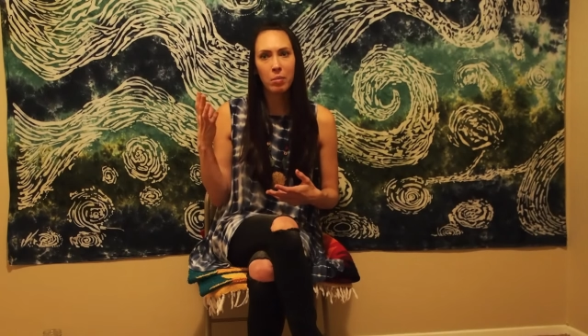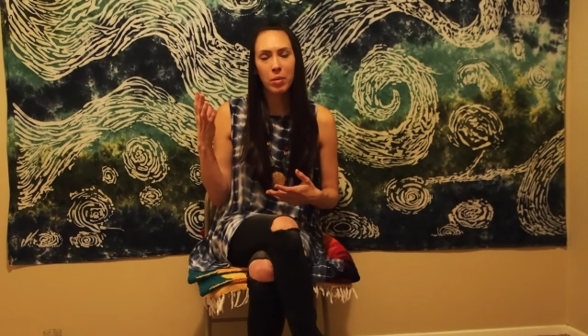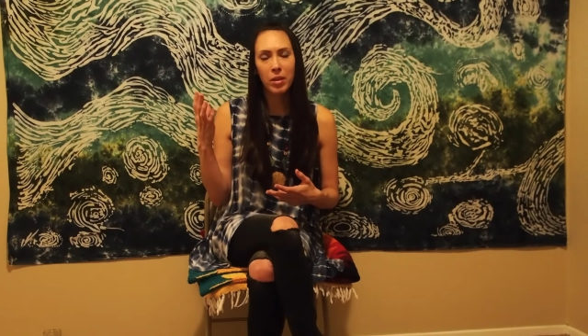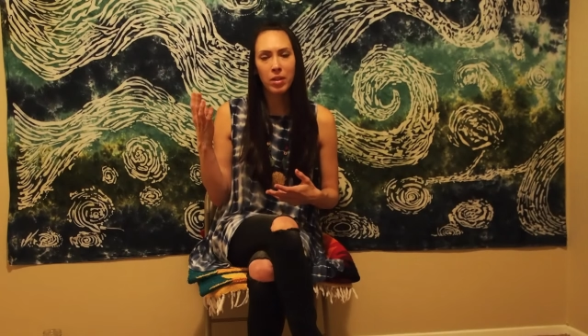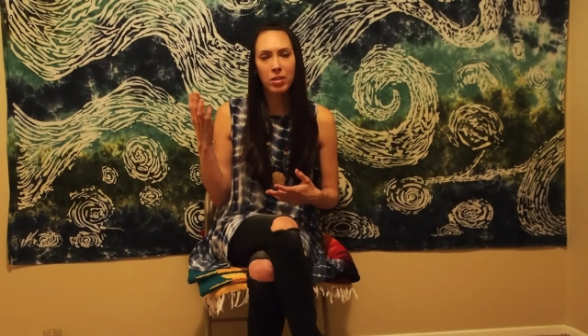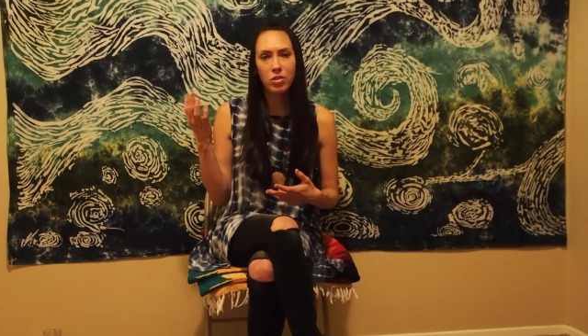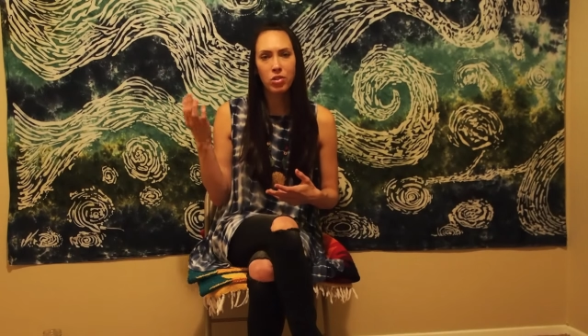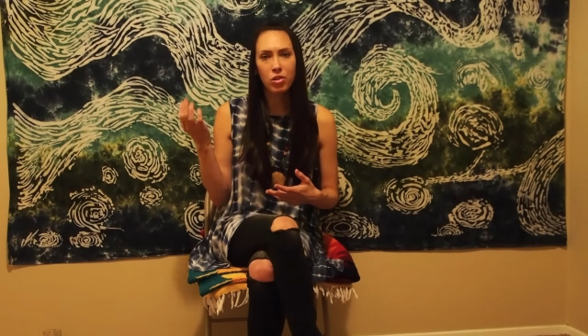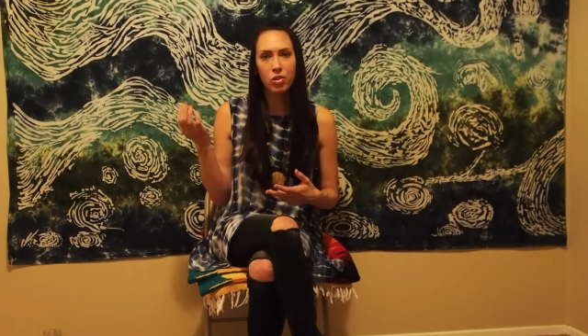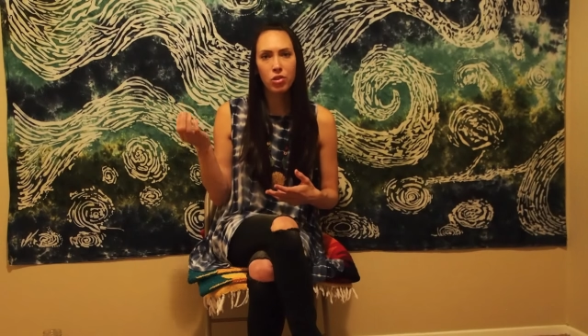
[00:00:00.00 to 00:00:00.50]

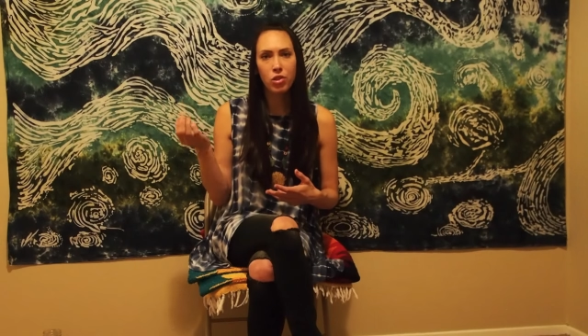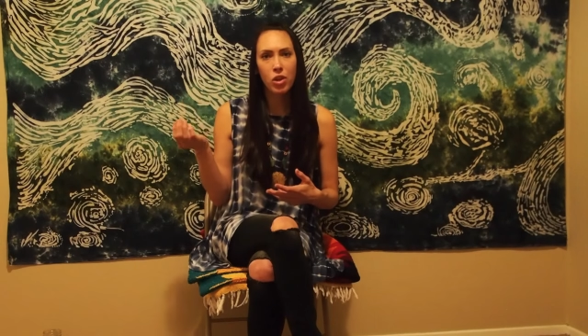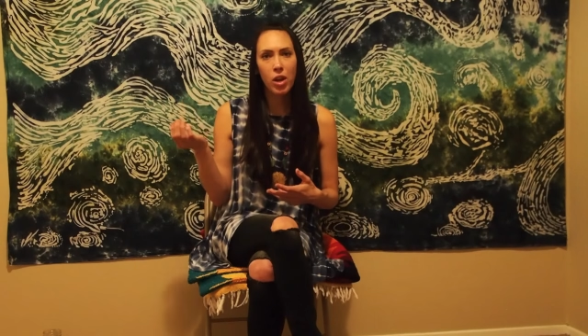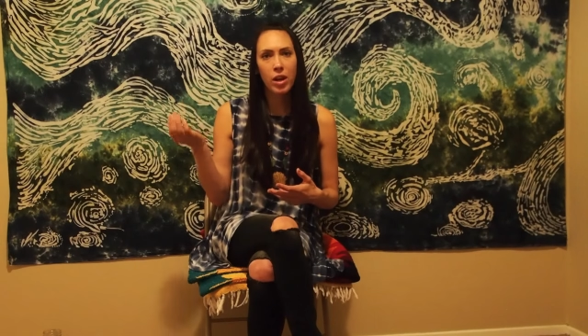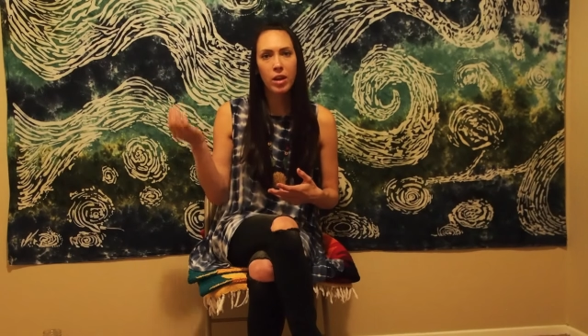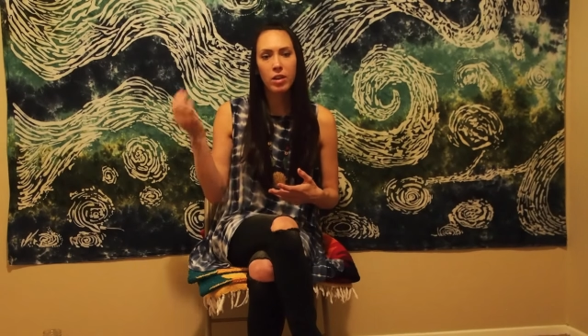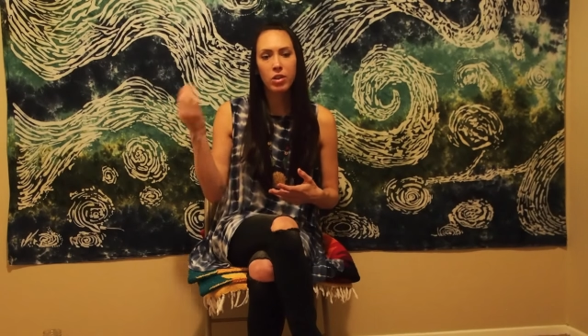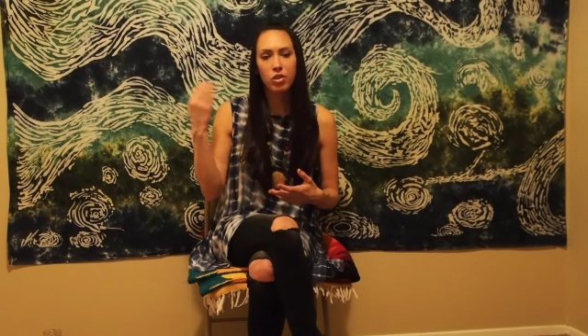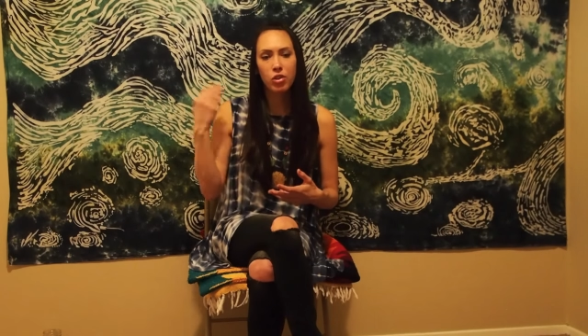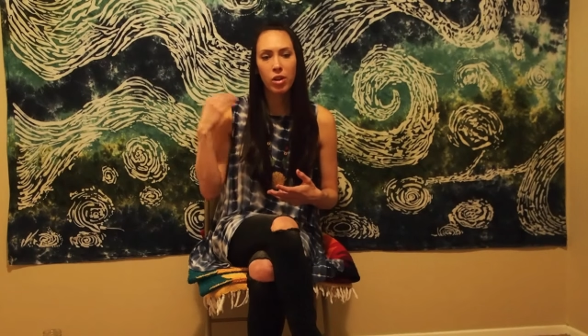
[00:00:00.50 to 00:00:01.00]
because you're
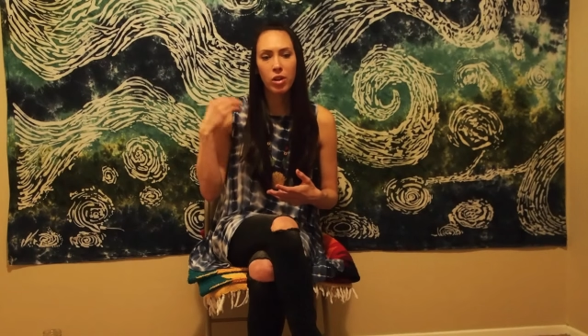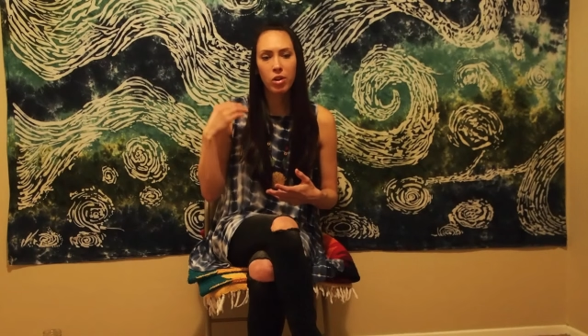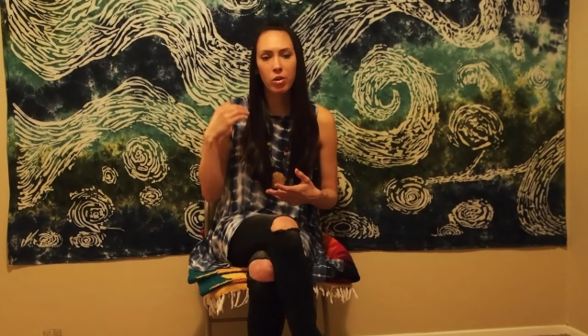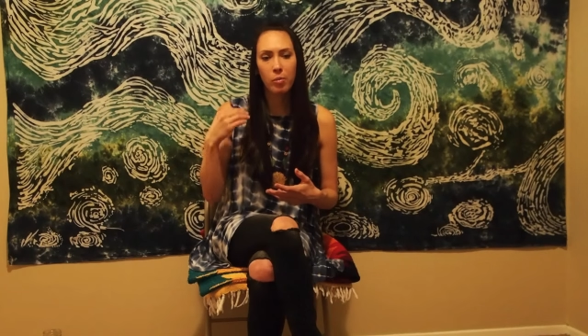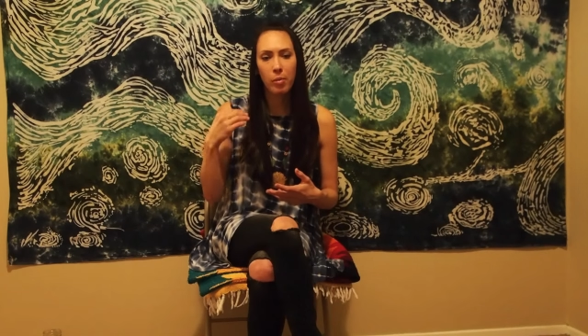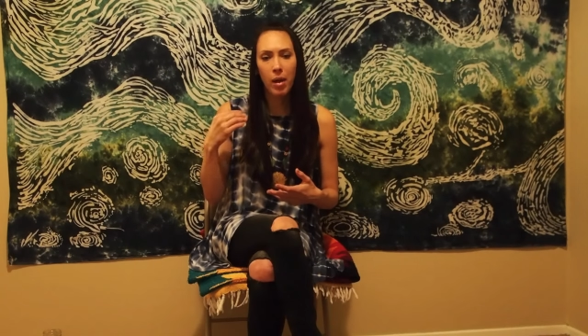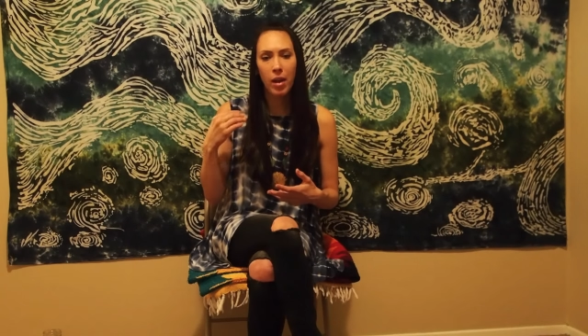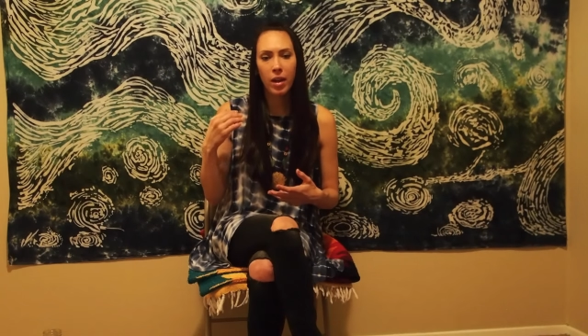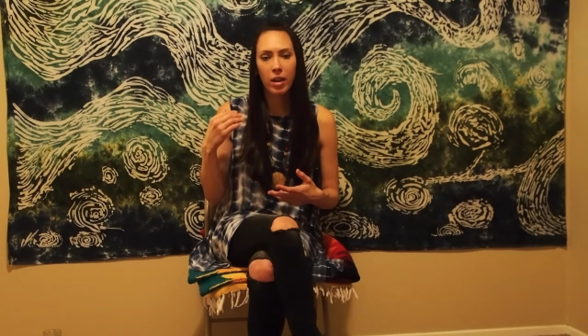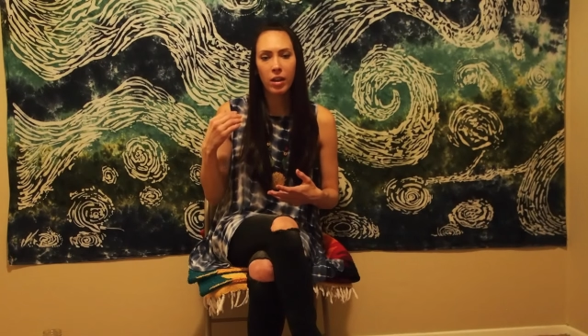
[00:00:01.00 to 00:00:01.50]
trying to train your
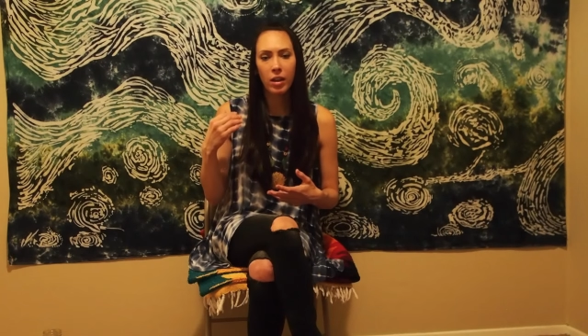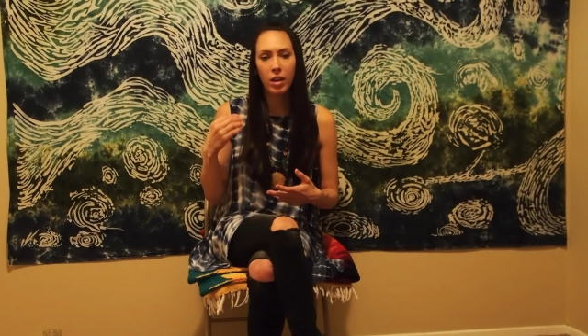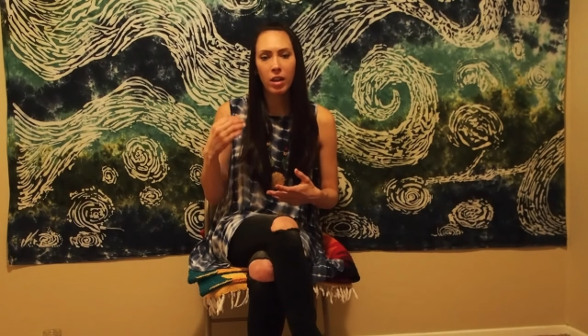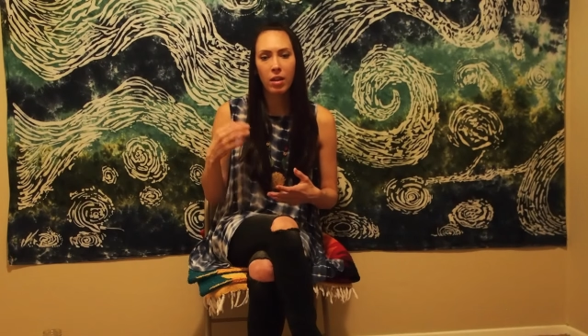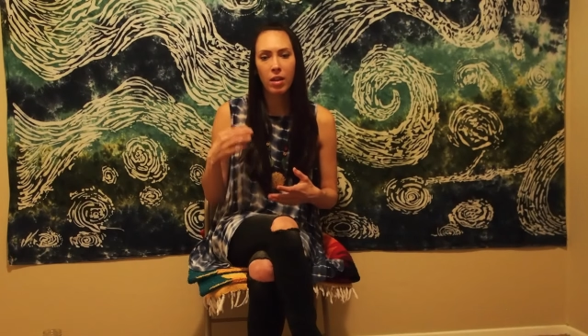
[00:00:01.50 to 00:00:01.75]
mind,